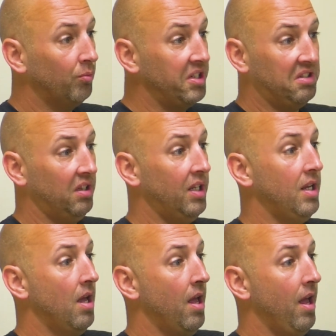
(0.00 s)

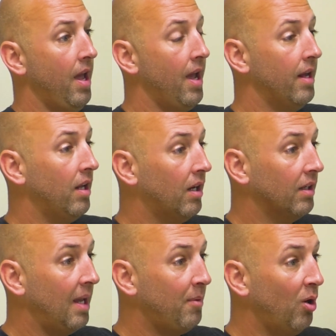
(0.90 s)
recently
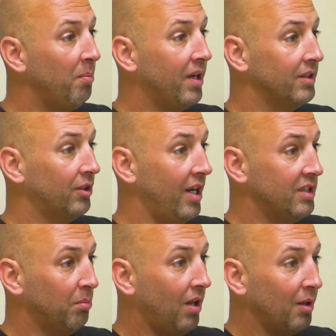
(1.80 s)
had came home because their
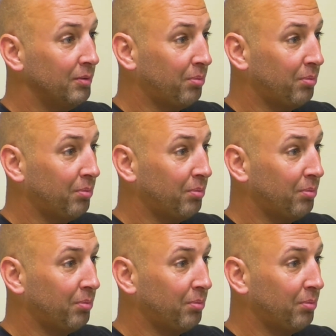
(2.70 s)
engine block was